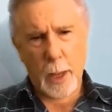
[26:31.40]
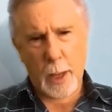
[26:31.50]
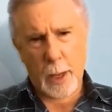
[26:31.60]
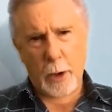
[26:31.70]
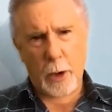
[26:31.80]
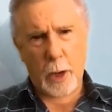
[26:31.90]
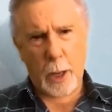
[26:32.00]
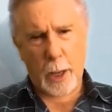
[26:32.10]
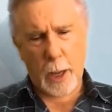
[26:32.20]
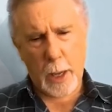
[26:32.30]
and
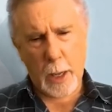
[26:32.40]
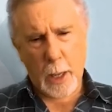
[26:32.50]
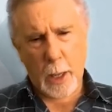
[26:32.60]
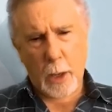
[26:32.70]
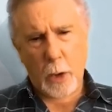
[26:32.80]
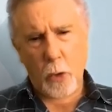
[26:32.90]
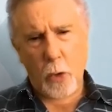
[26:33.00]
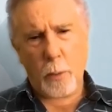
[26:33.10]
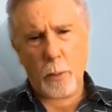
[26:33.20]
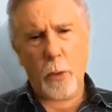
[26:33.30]
a
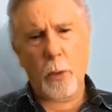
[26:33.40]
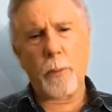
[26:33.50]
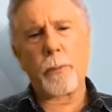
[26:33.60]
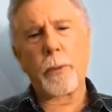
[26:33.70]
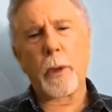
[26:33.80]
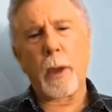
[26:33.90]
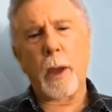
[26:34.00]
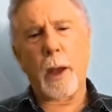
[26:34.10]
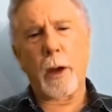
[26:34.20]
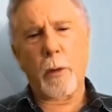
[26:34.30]
normal
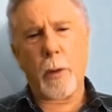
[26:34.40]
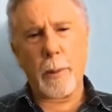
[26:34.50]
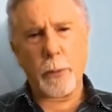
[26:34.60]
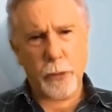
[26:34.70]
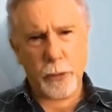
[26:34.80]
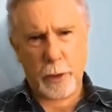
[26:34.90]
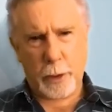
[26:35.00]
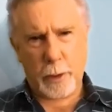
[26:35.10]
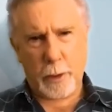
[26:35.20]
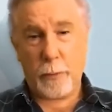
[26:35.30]
grape
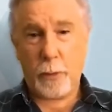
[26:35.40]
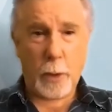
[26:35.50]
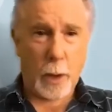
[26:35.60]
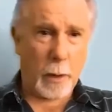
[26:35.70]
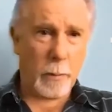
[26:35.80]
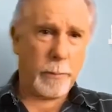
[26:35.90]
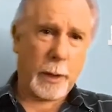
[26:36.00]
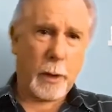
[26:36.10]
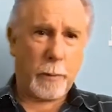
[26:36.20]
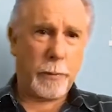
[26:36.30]
skin, if you go
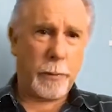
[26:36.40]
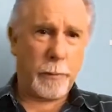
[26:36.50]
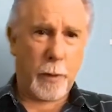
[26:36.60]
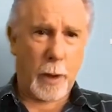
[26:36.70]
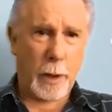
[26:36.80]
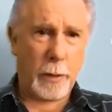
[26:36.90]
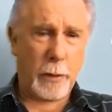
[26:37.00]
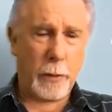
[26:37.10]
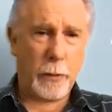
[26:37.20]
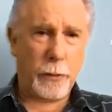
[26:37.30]
pick it off the vine,